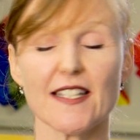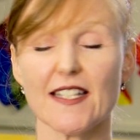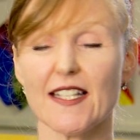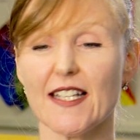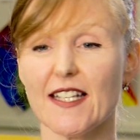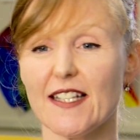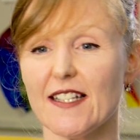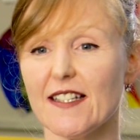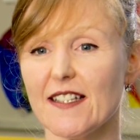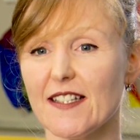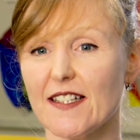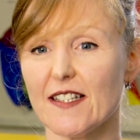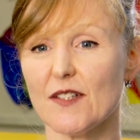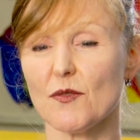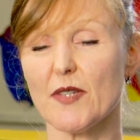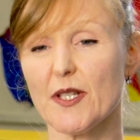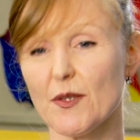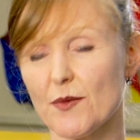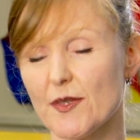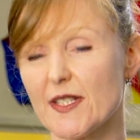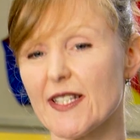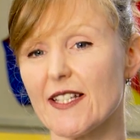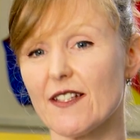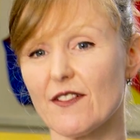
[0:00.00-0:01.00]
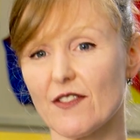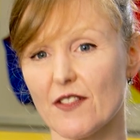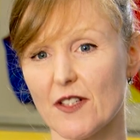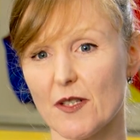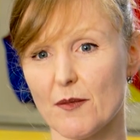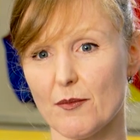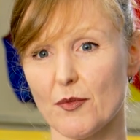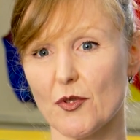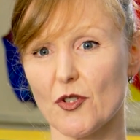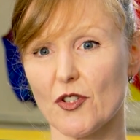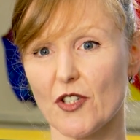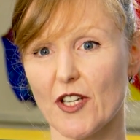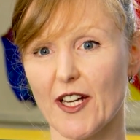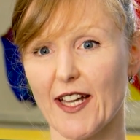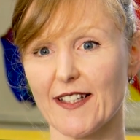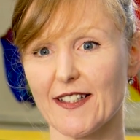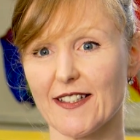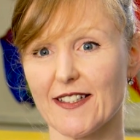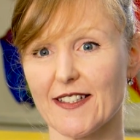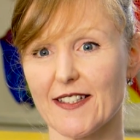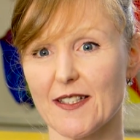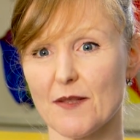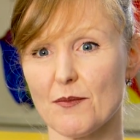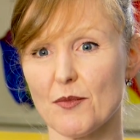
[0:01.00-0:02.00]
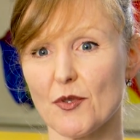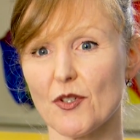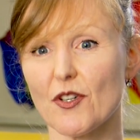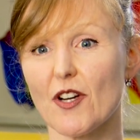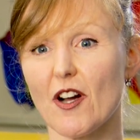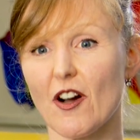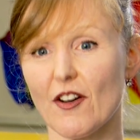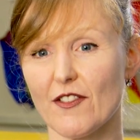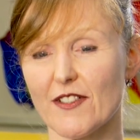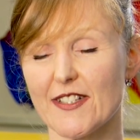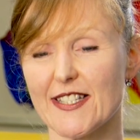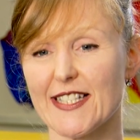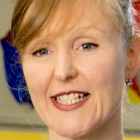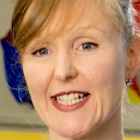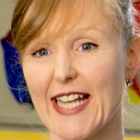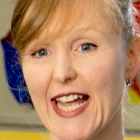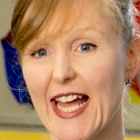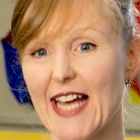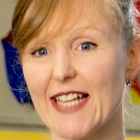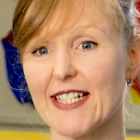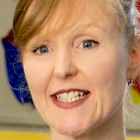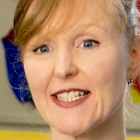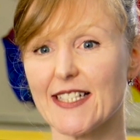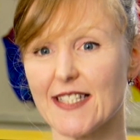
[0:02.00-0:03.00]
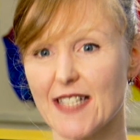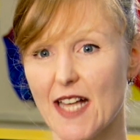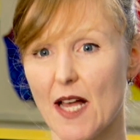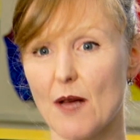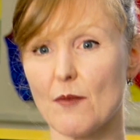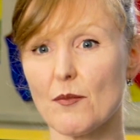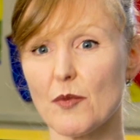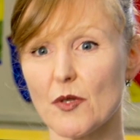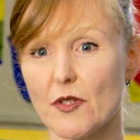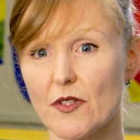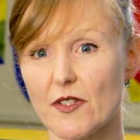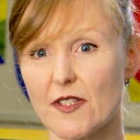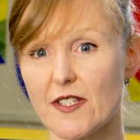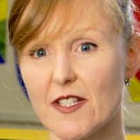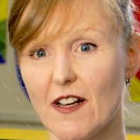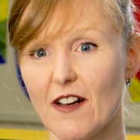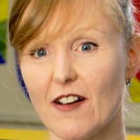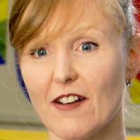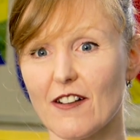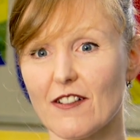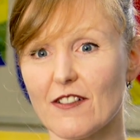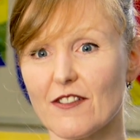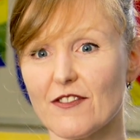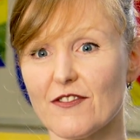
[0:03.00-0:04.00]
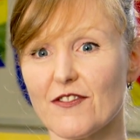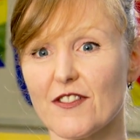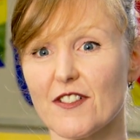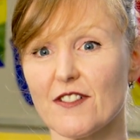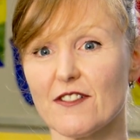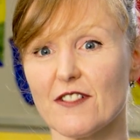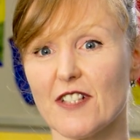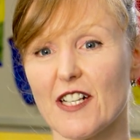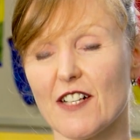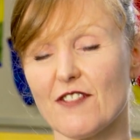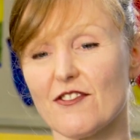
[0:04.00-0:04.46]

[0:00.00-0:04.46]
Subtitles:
he was given a book, and the book obviously had examples of a